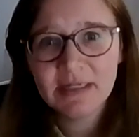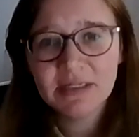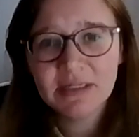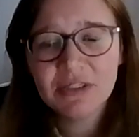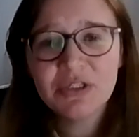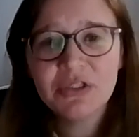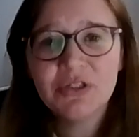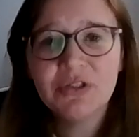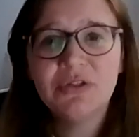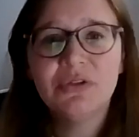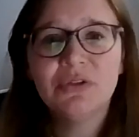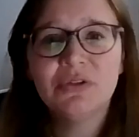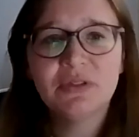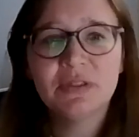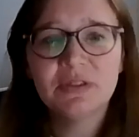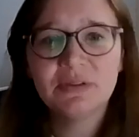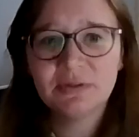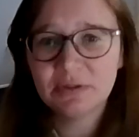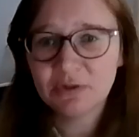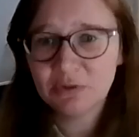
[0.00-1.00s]
link
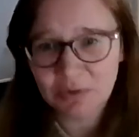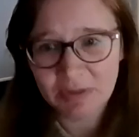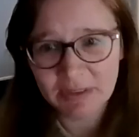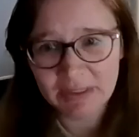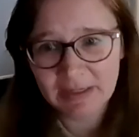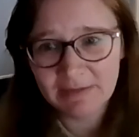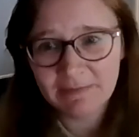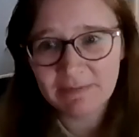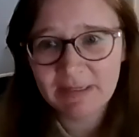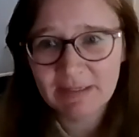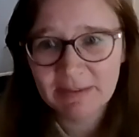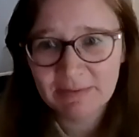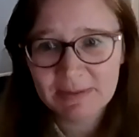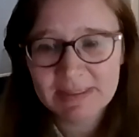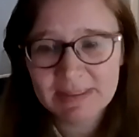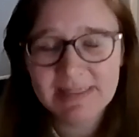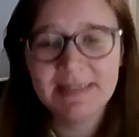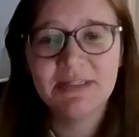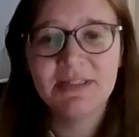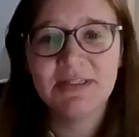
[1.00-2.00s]
to the recording if
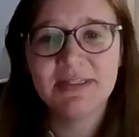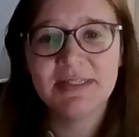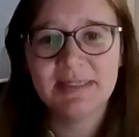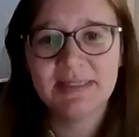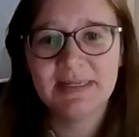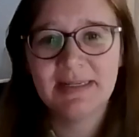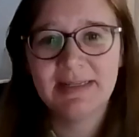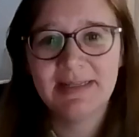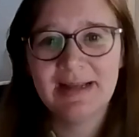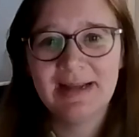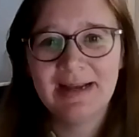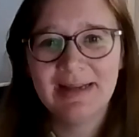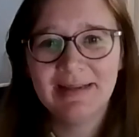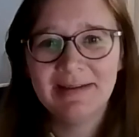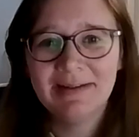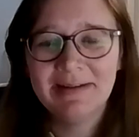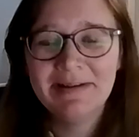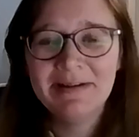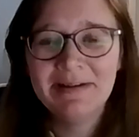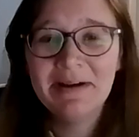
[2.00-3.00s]
anyone's interested in that.
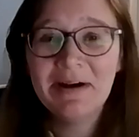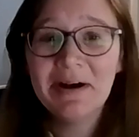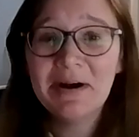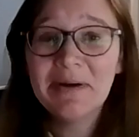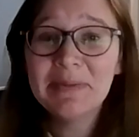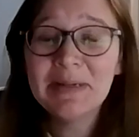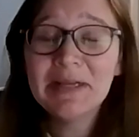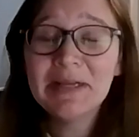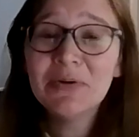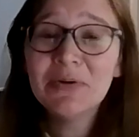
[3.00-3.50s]
Um,